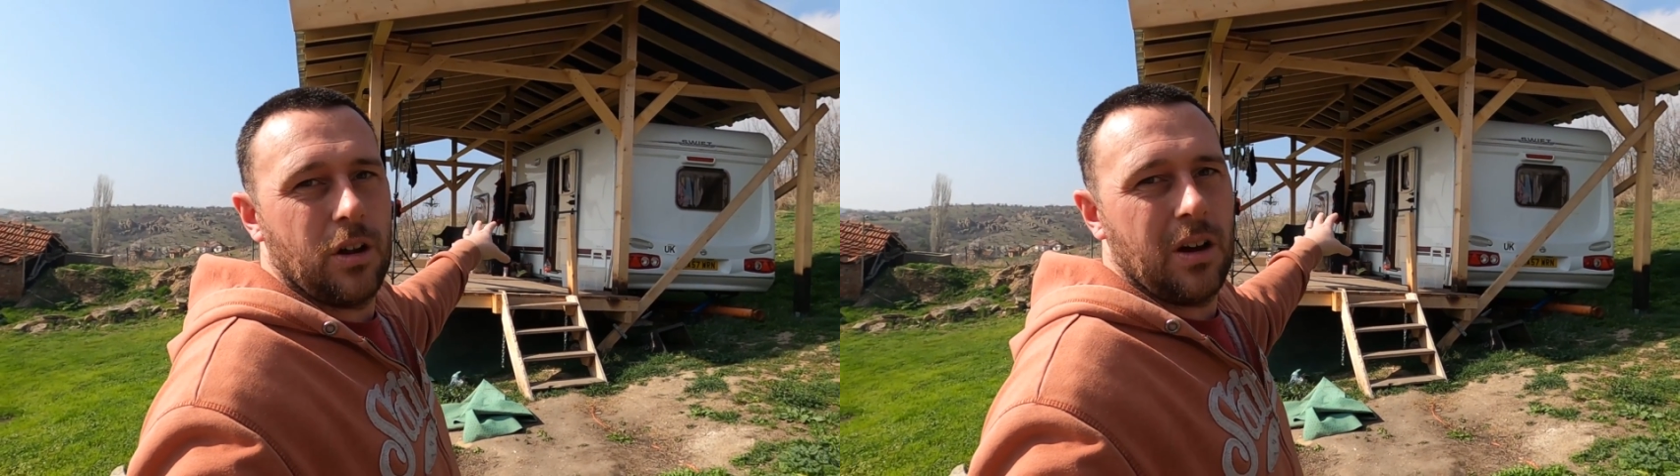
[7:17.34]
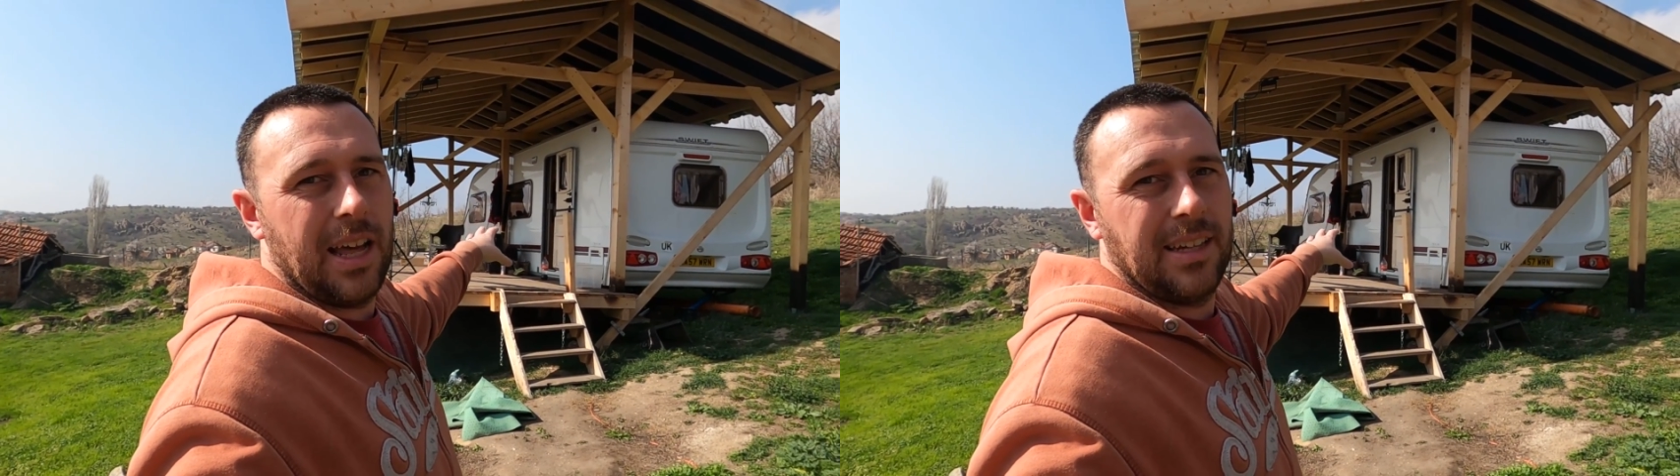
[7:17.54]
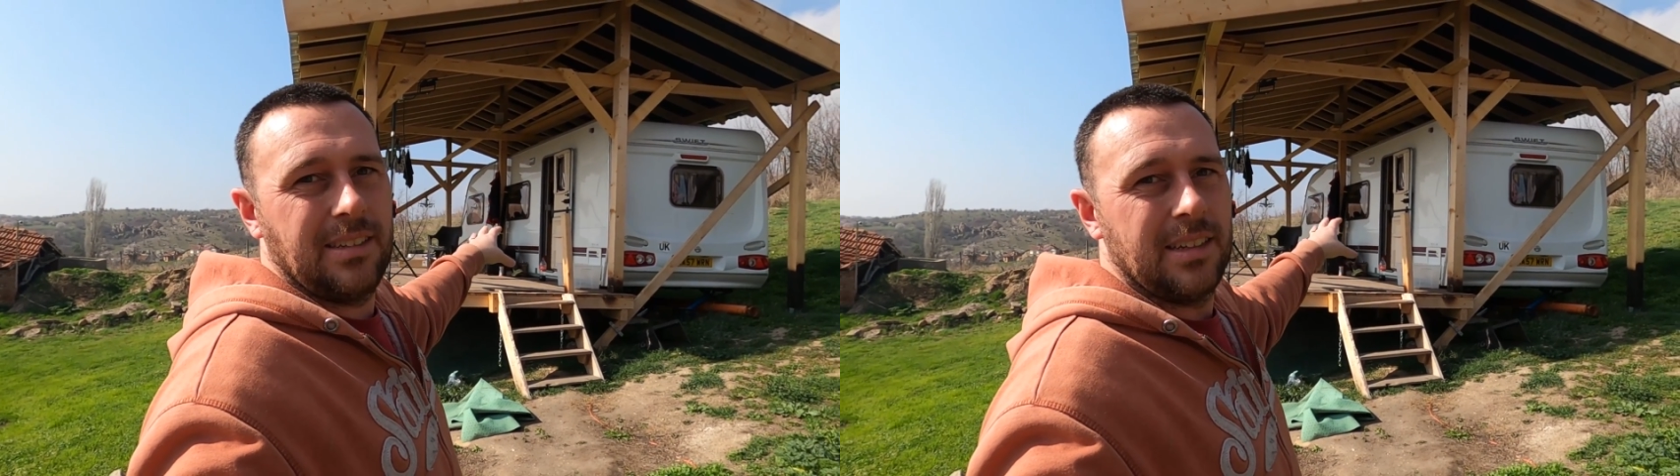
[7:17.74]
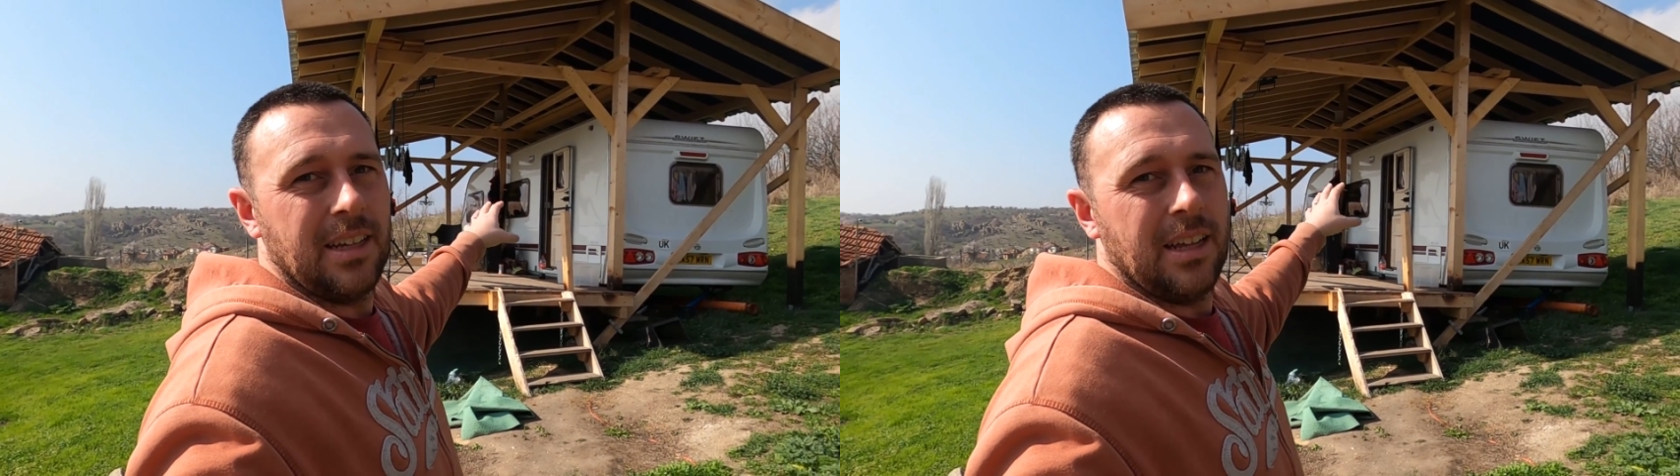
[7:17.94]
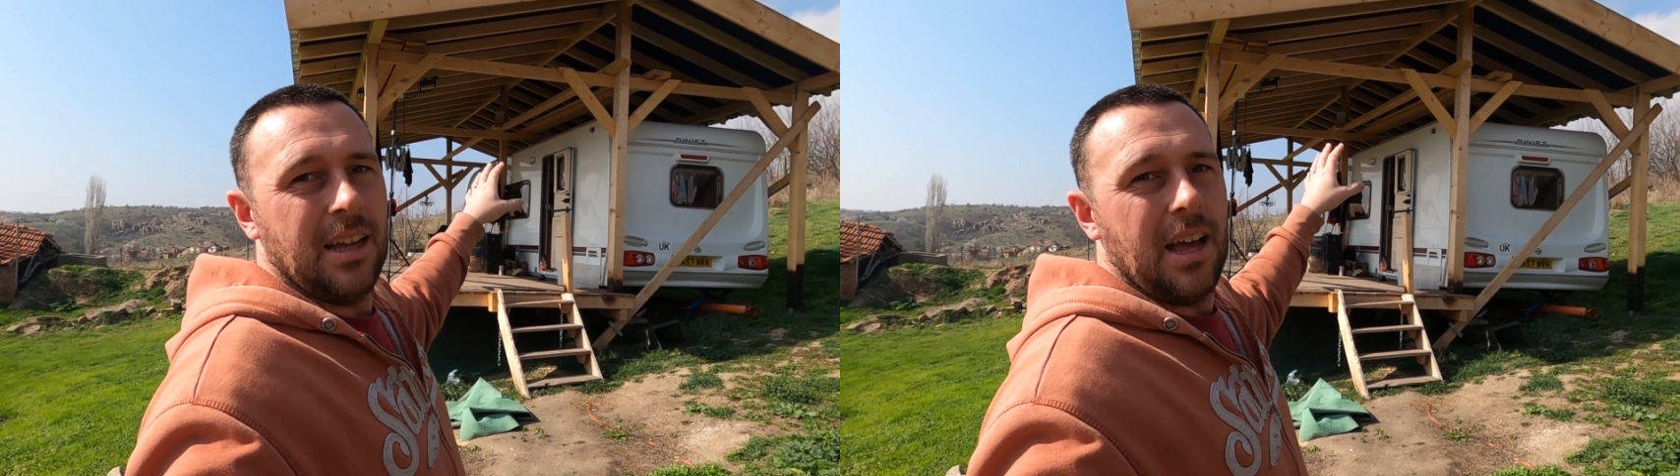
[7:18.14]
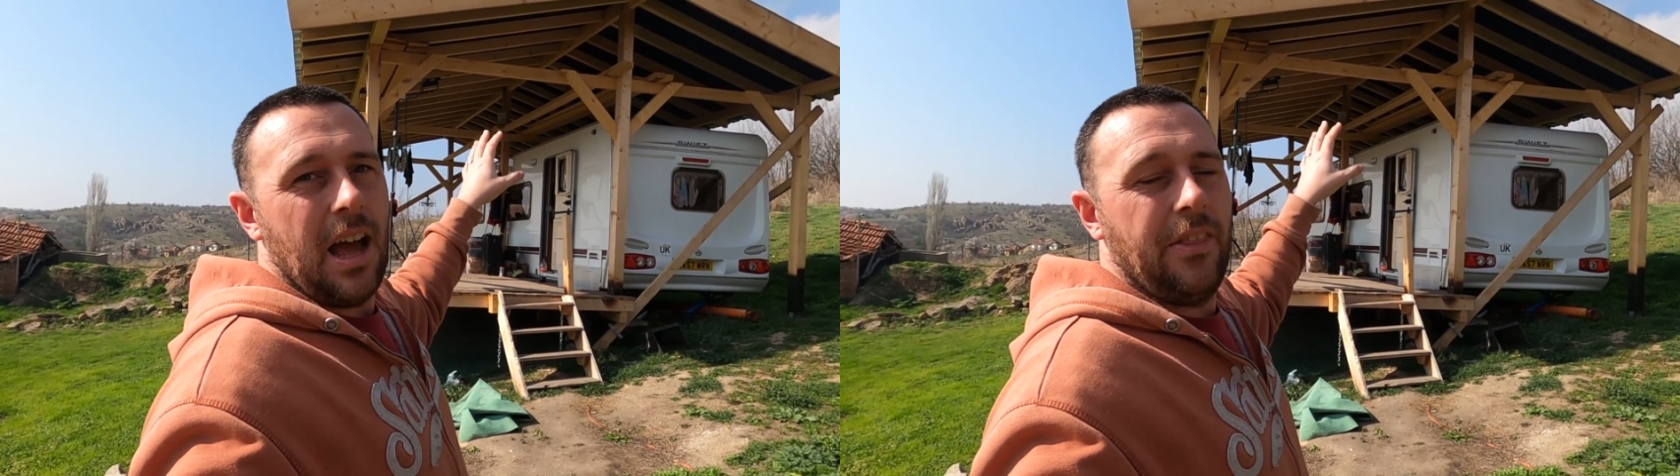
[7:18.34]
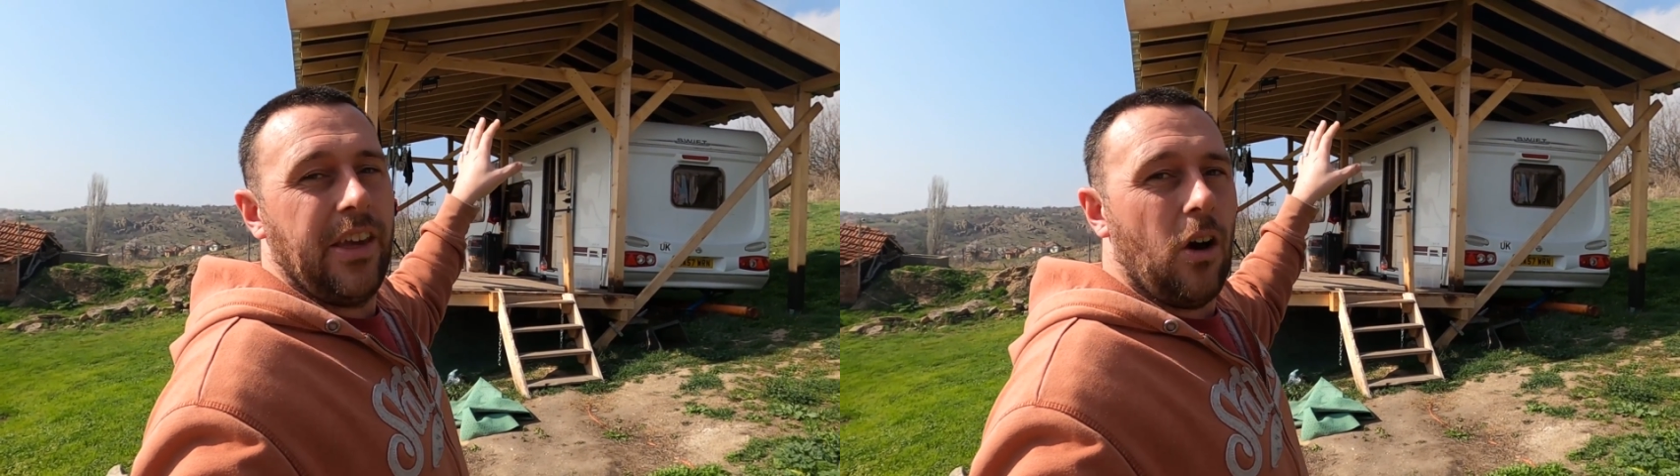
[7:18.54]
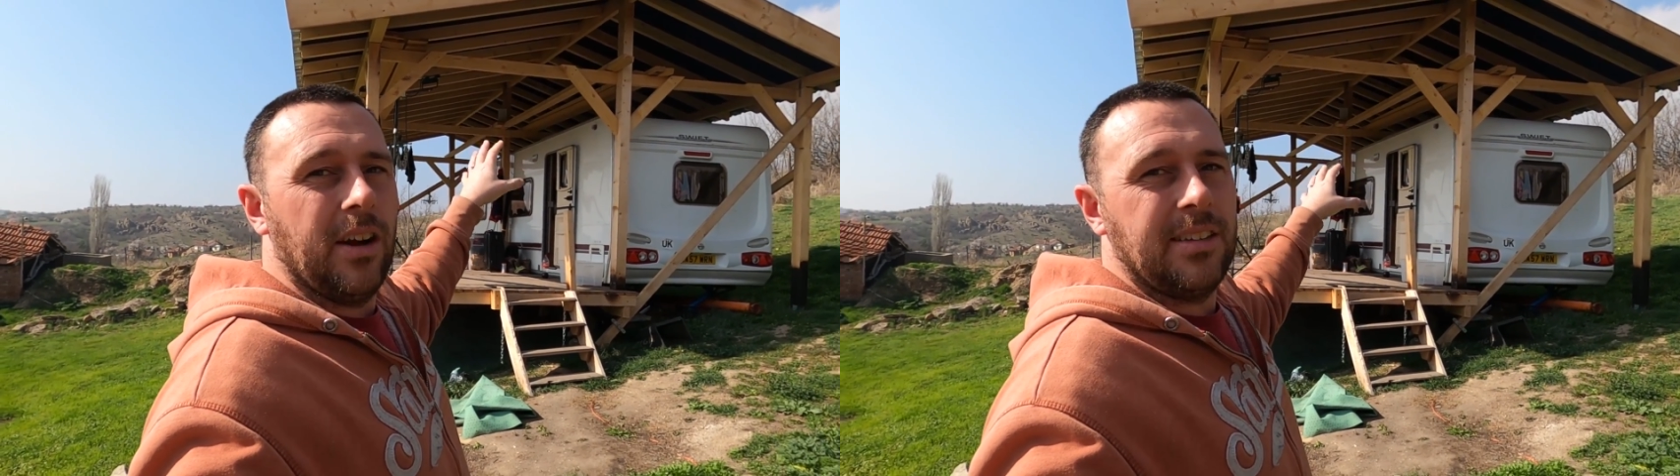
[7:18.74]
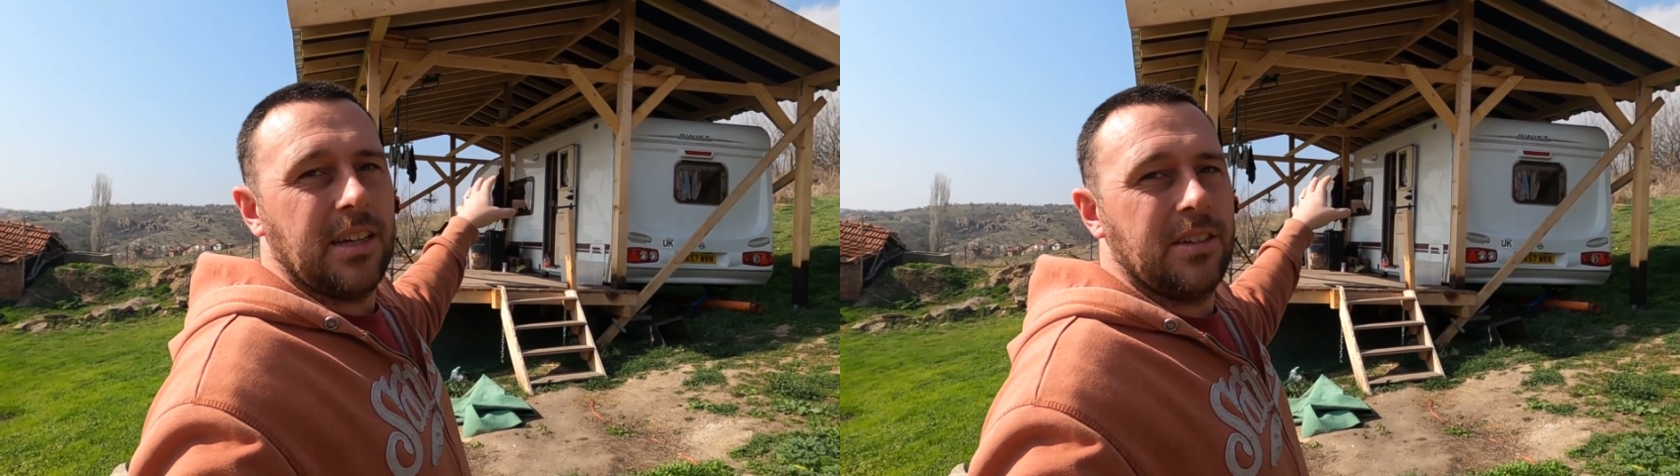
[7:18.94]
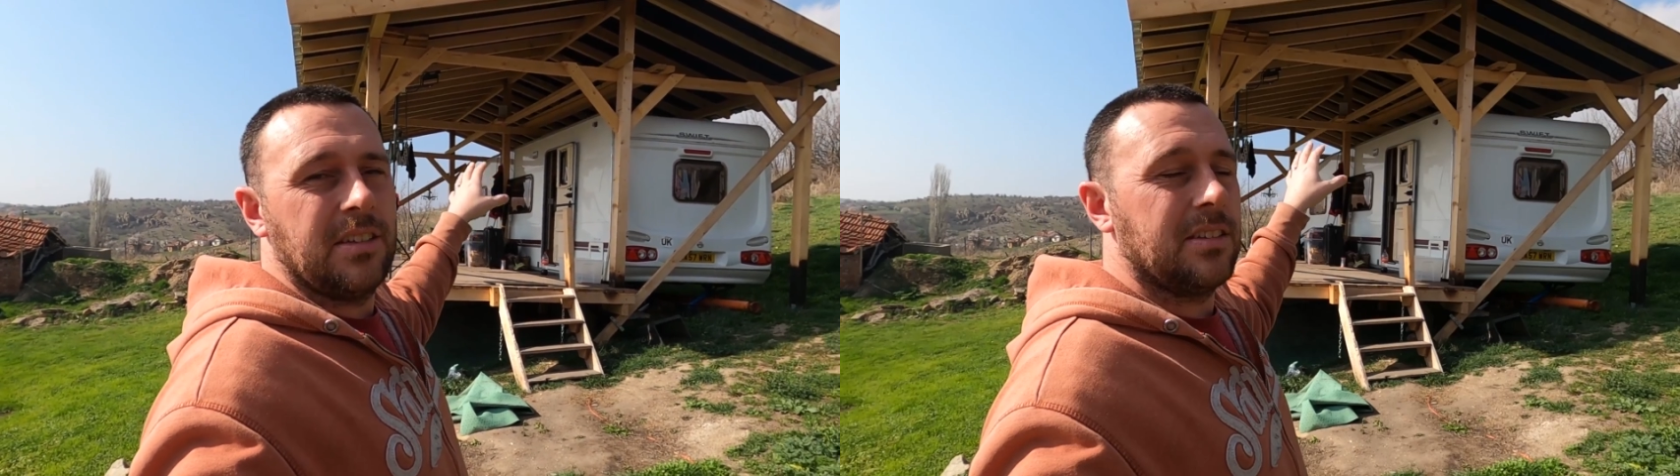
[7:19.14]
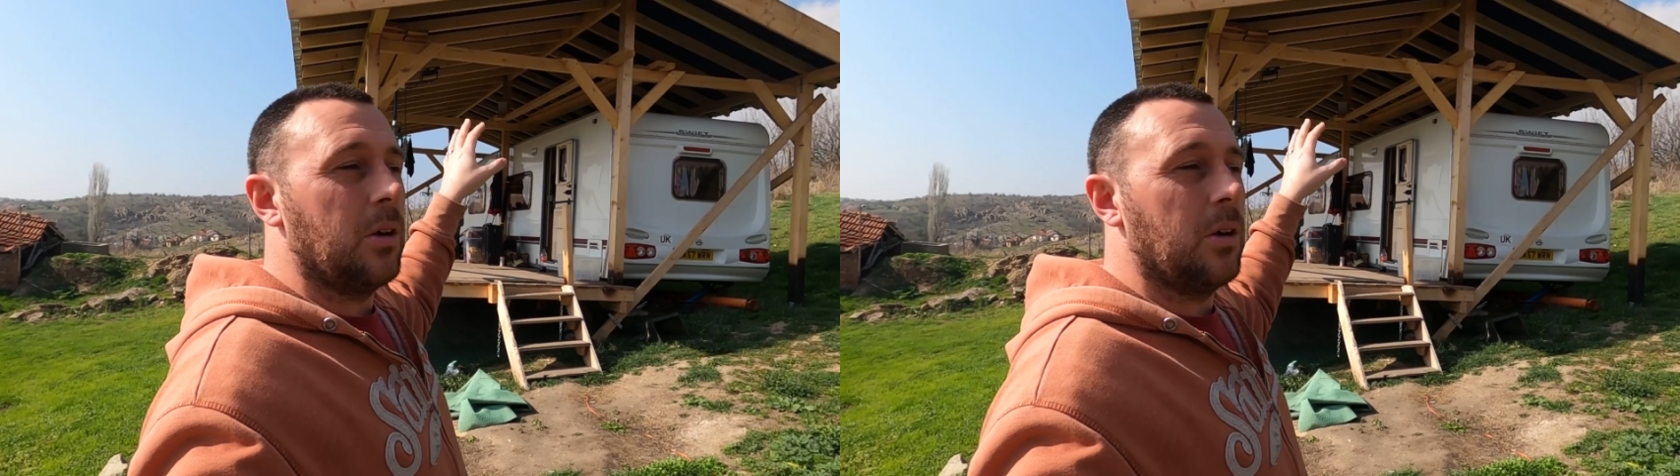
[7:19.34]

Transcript: on our land. And the idea is